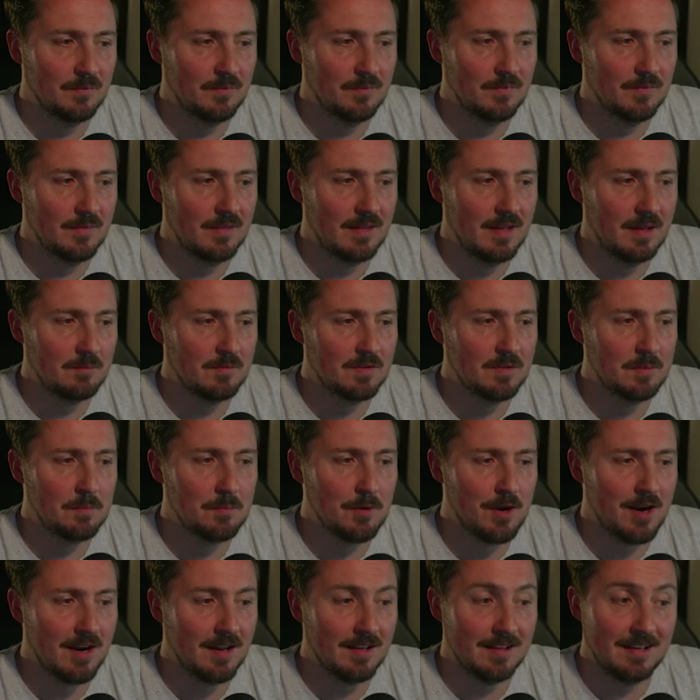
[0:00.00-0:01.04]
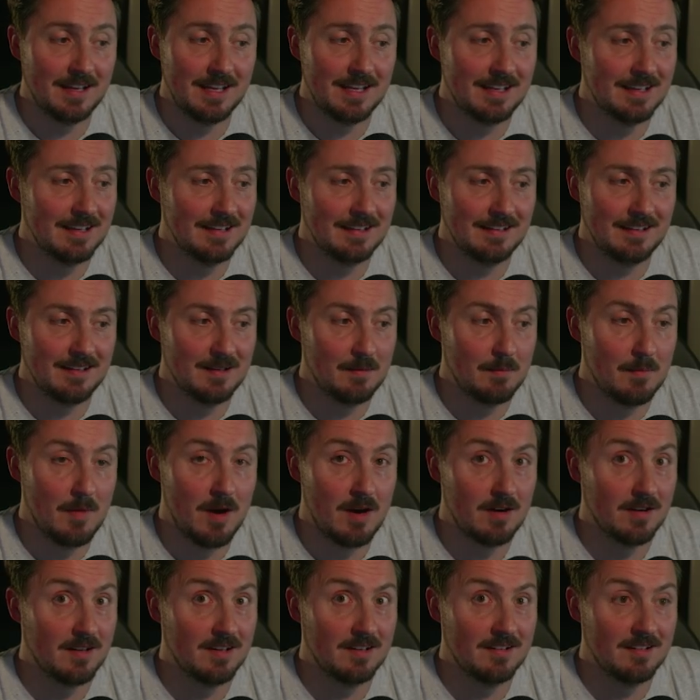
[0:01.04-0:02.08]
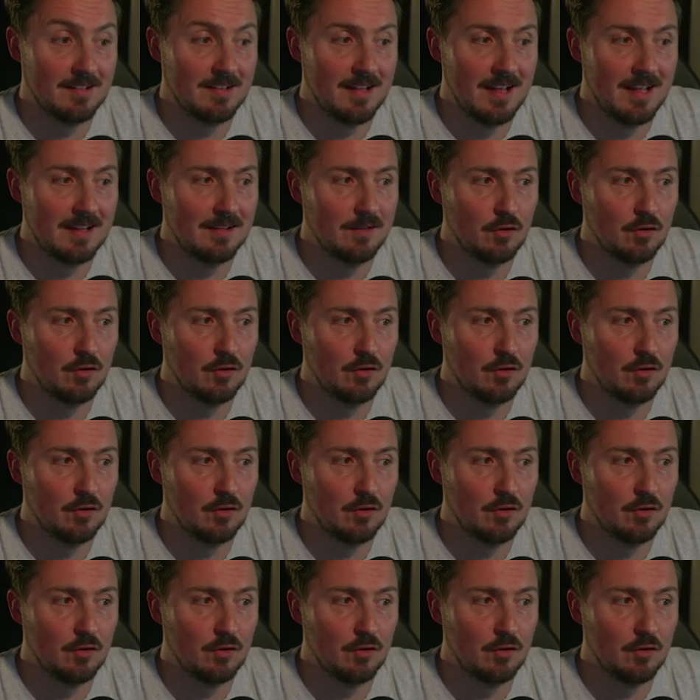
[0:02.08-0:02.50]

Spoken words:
I'm surprised, like, the market's dead. There's